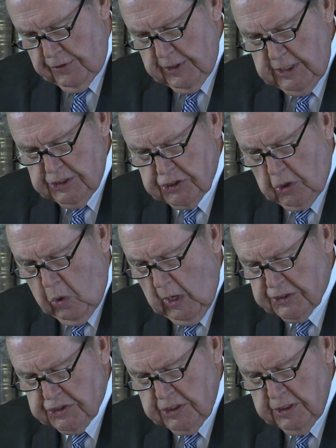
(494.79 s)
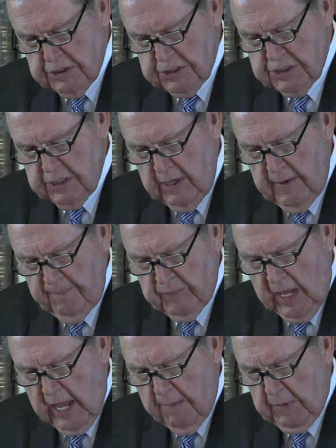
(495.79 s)
These questions
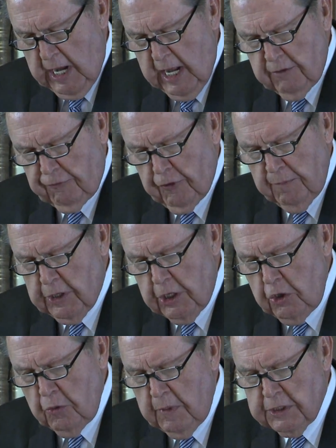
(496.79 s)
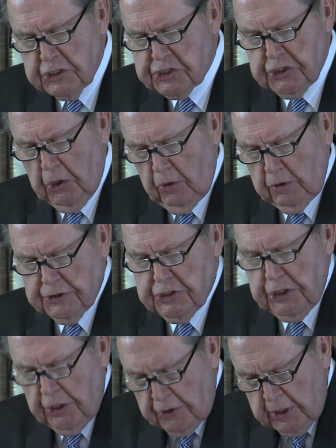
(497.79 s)
emanate from the human soul's
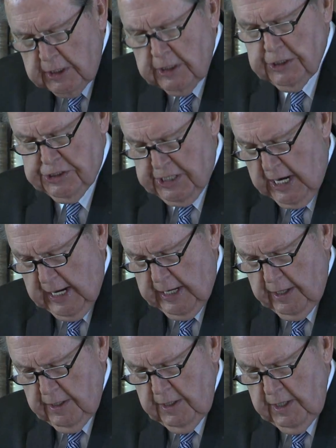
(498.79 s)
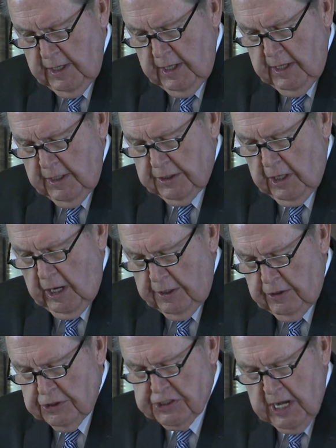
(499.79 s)
yearning desire to
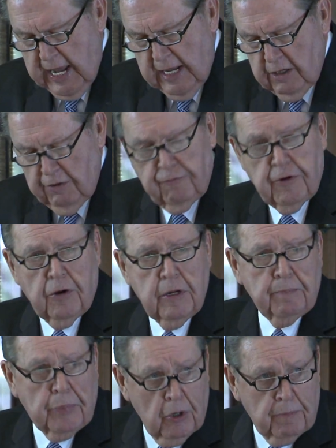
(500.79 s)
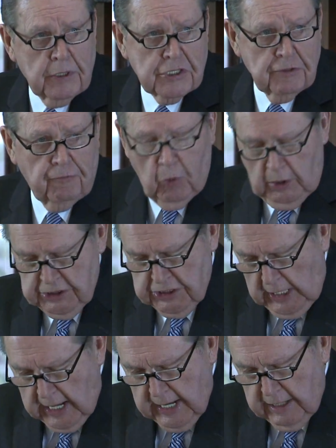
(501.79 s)
understand the very purpose of one's
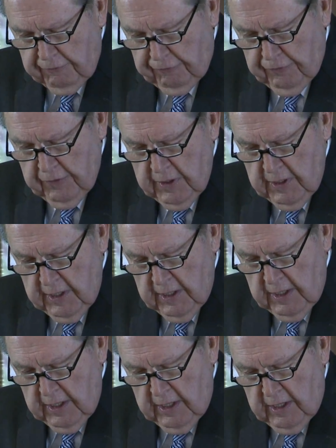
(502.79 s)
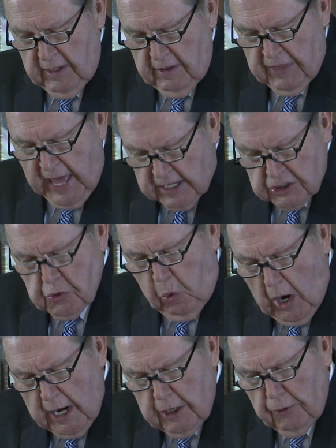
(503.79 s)
life. That is
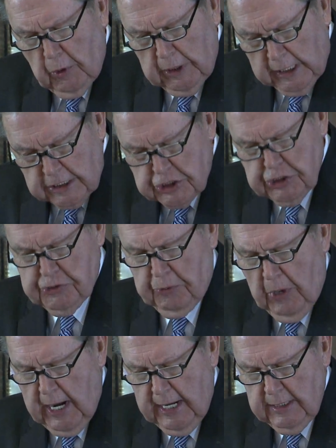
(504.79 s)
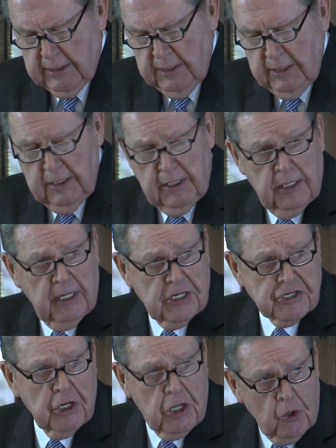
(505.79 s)
why a religious right
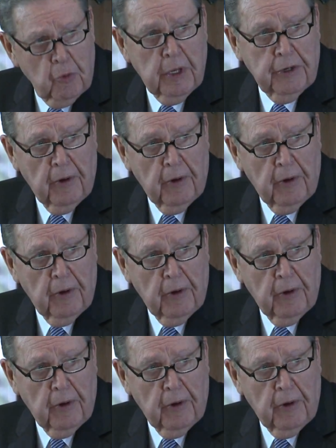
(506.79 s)
is a human